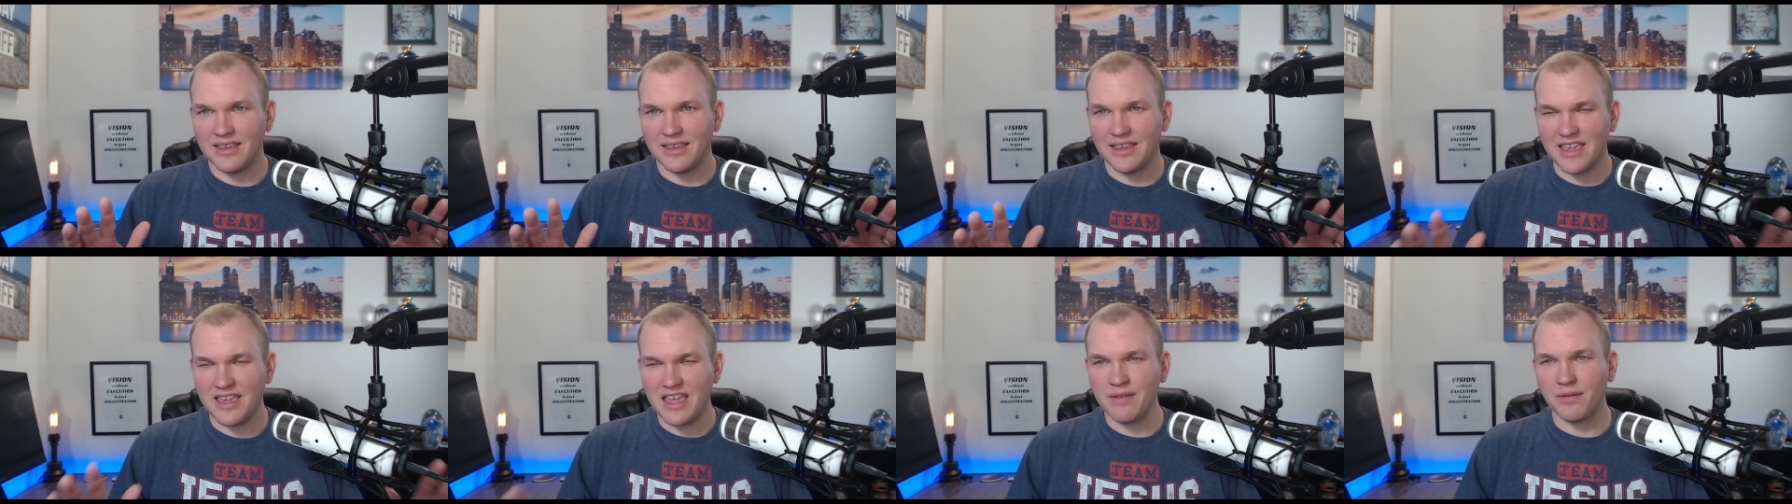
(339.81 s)

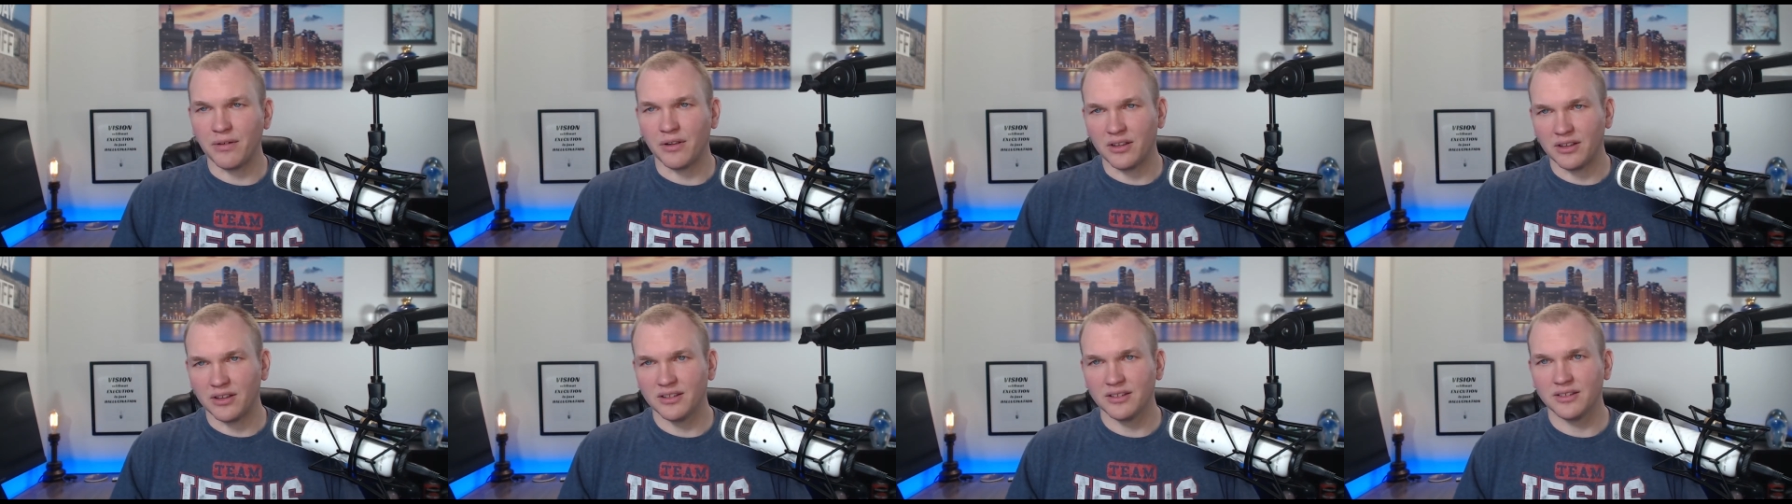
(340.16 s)

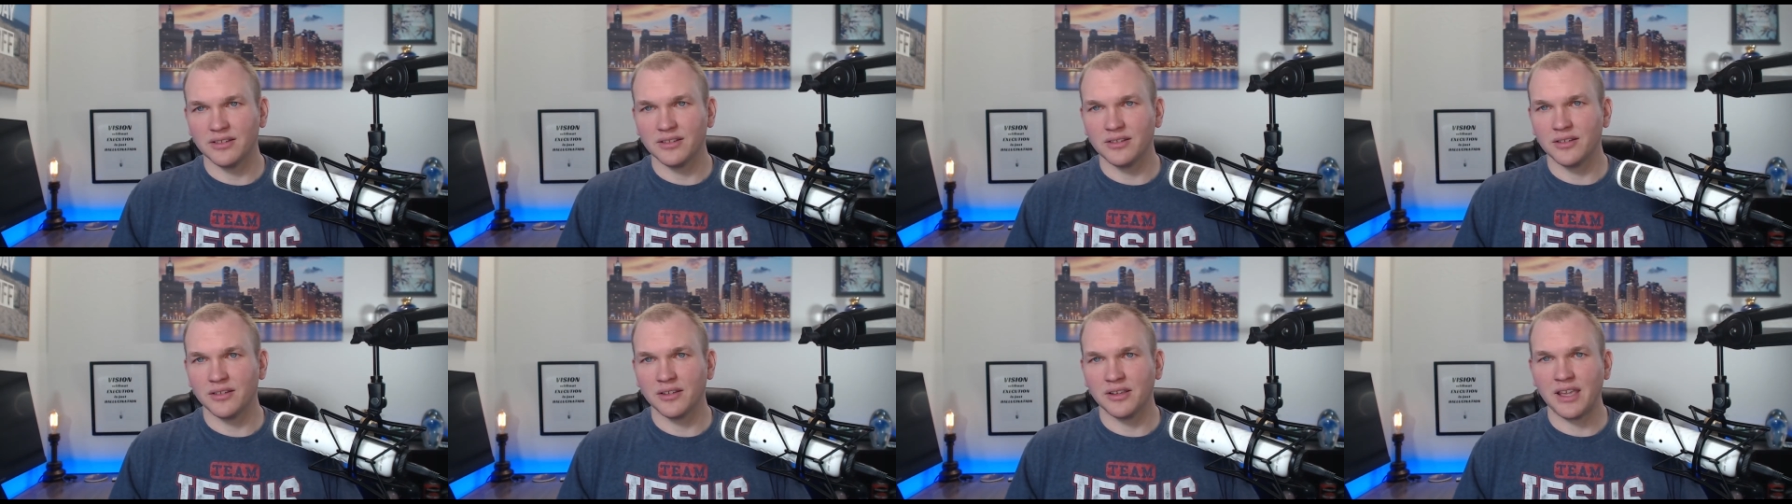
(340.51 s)
evil,
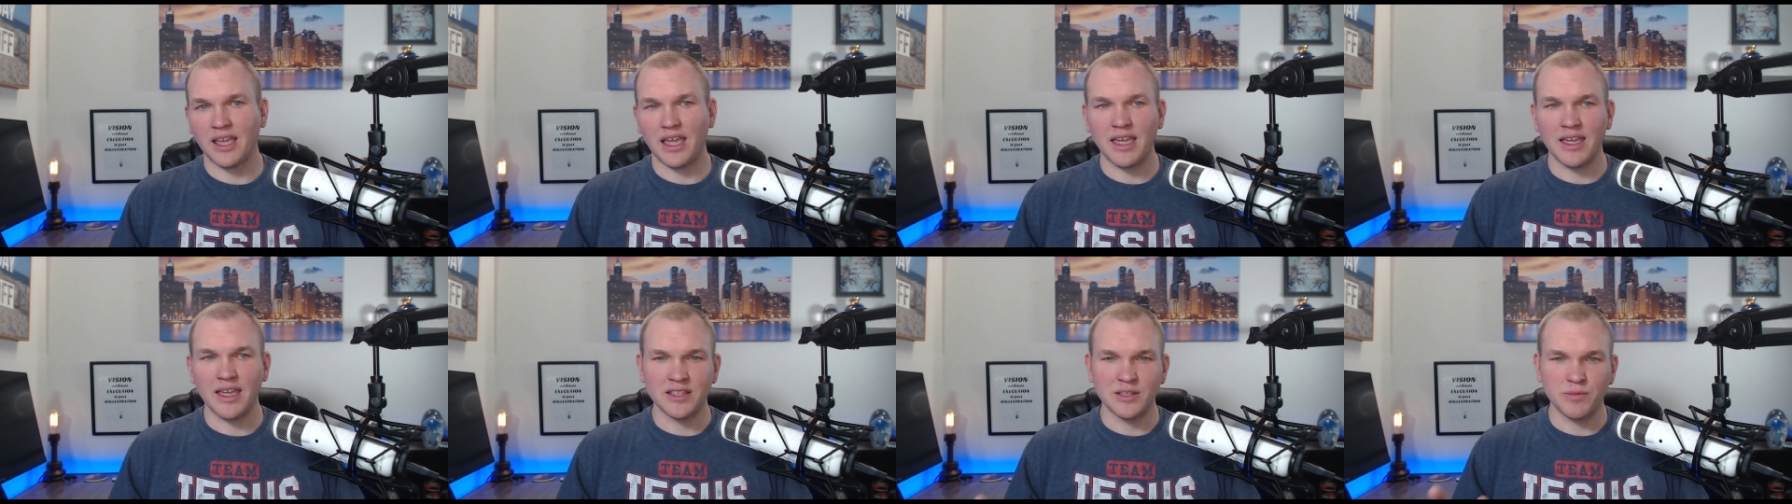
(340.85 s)

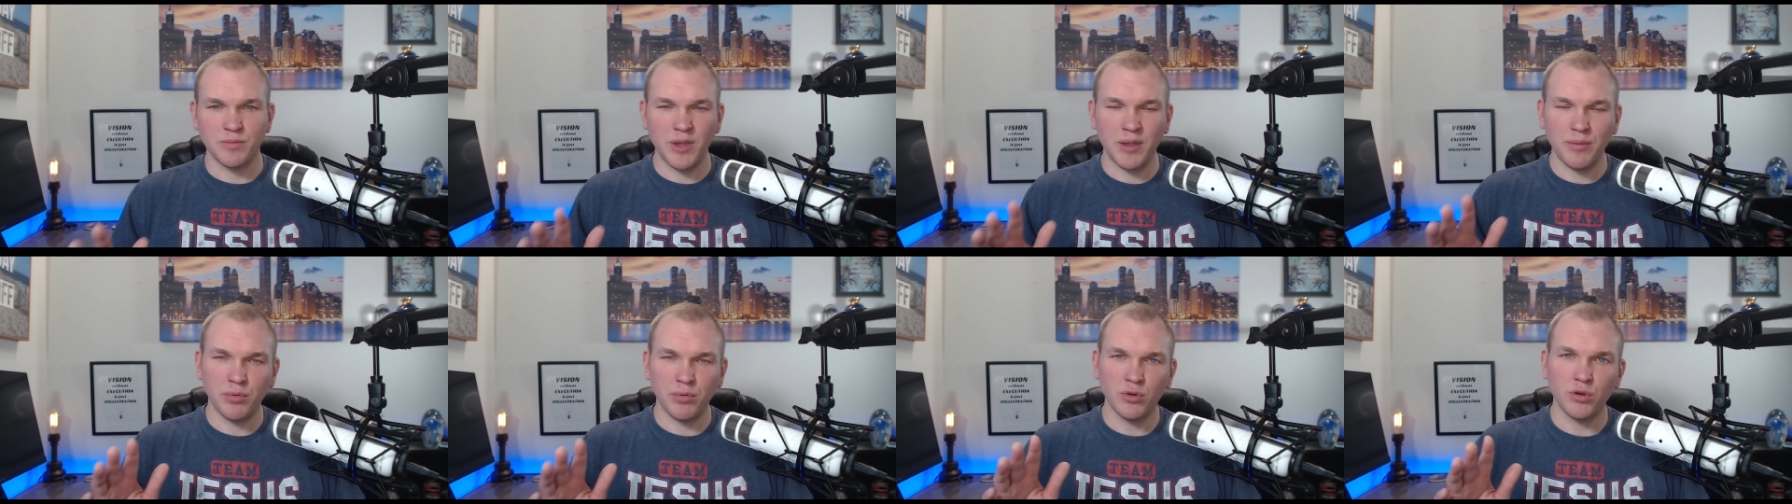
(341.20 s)
okay? It's
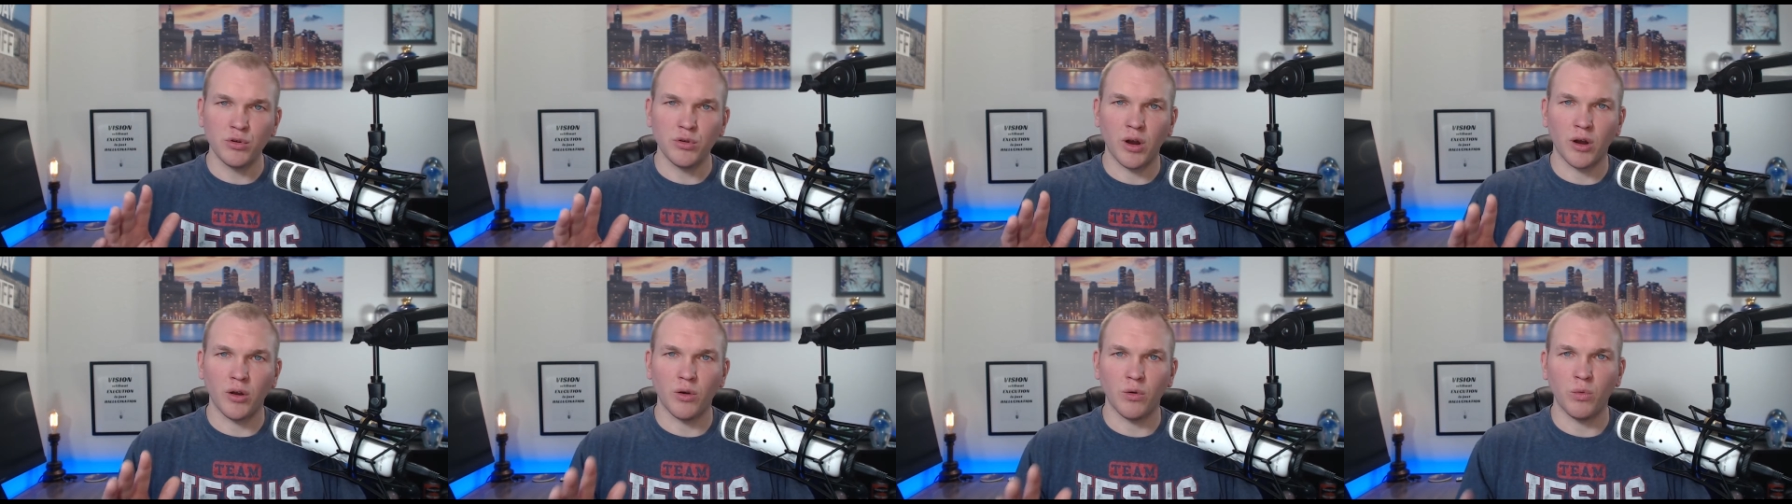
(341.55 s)
people who are